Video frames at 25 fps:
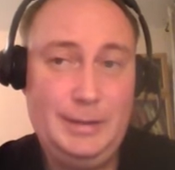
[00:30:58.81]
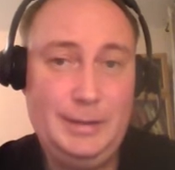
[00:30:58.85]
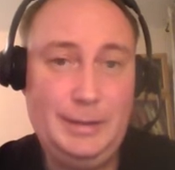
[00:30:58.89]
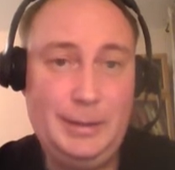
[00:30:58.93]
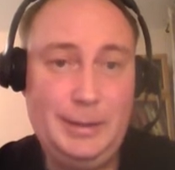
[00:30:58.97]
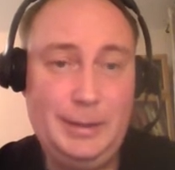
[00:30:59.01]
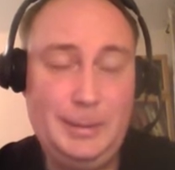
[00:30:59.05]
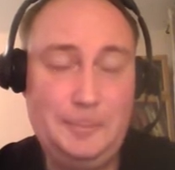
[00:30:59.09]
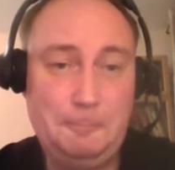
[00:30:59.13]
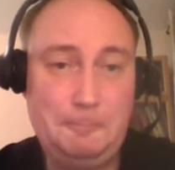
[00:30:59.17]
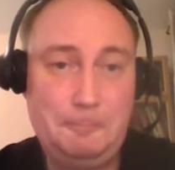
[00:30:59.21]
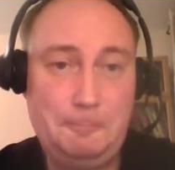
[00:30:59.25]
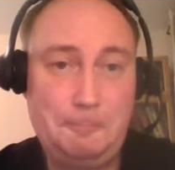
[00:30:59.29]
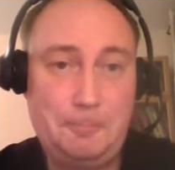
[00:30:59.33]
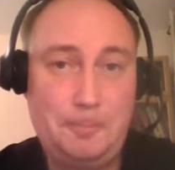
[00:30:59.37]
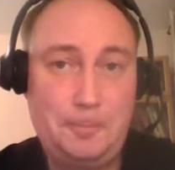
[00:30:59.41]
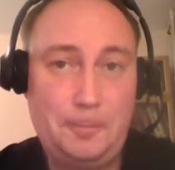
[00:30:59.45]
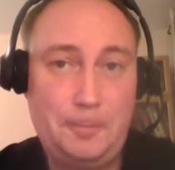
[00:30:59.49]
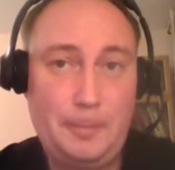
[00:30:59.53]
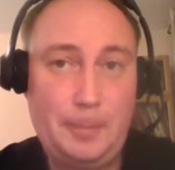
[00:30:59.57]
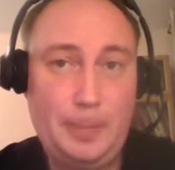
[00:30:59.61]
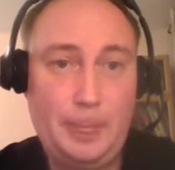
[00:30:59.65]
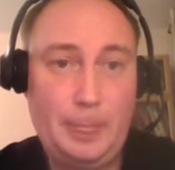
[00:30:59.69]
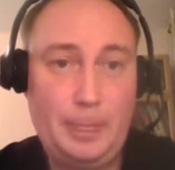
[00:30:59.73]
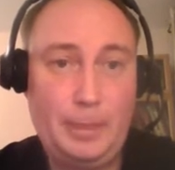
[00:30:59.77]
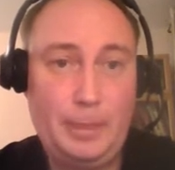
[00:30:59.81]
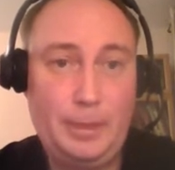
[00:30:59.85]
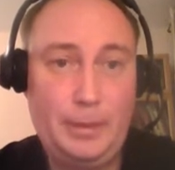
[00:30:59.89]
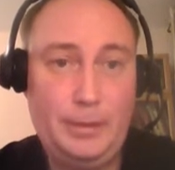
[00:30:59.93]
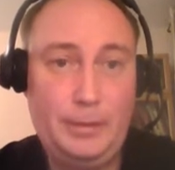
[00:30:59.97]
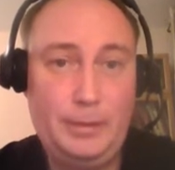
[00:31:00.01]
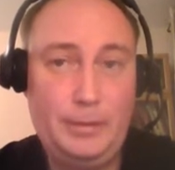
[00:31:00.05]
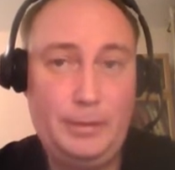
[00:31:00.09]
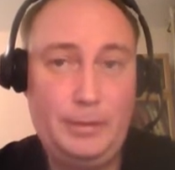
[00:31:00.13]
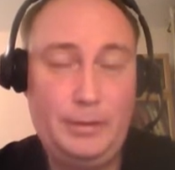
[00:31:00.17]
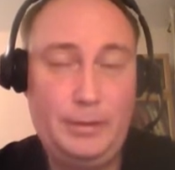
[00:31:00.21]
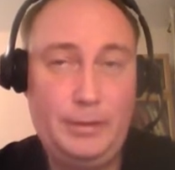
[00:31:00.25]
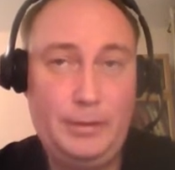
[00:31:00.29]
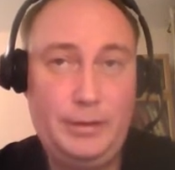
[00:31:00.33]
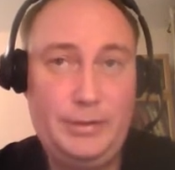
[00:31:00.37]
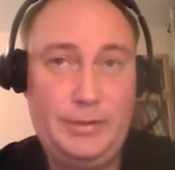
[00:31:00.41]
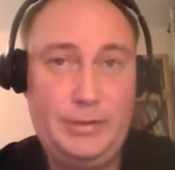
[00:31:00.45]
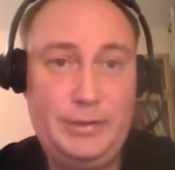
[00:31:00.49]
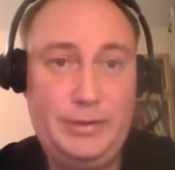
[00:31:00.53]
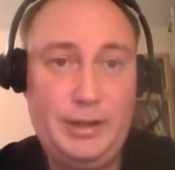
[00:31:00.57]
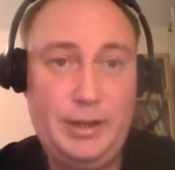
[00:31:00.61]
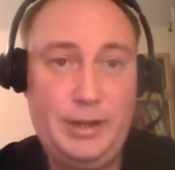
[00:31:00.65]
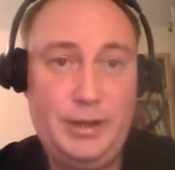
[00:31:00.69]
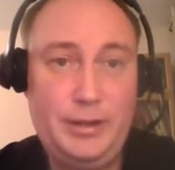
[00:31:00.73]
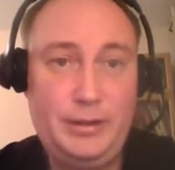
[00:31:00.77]
The
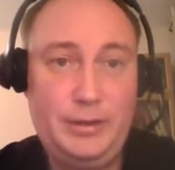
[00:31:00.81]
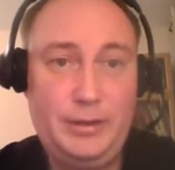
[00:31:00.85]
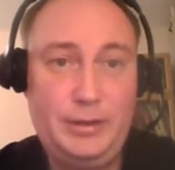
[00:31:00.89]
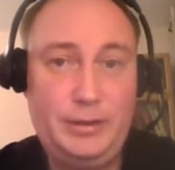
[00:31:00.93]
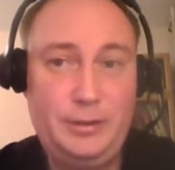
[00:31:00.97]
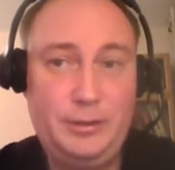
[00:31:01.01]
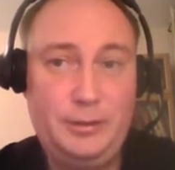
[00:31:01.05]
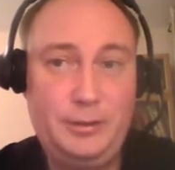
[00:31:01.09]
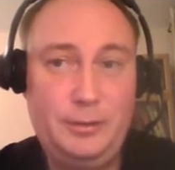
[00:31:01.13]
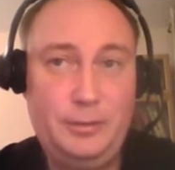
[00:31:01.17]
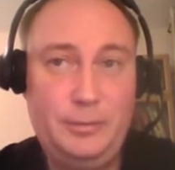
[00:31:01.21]
start